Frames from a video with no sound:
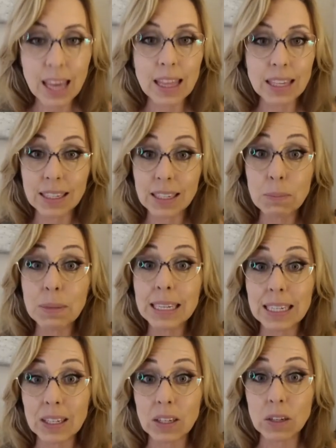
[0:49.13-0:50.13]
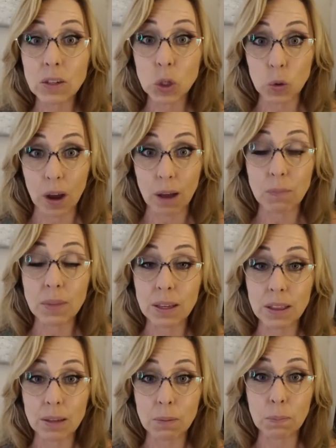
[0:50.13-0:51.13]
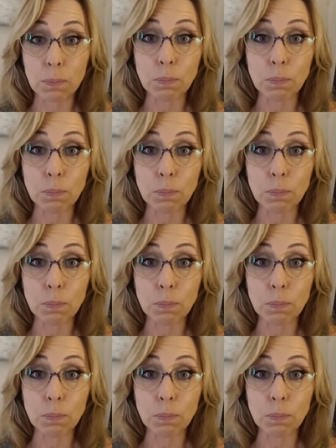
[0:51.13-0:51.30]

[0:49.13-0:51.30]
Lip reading: This is a medicinal shrub. The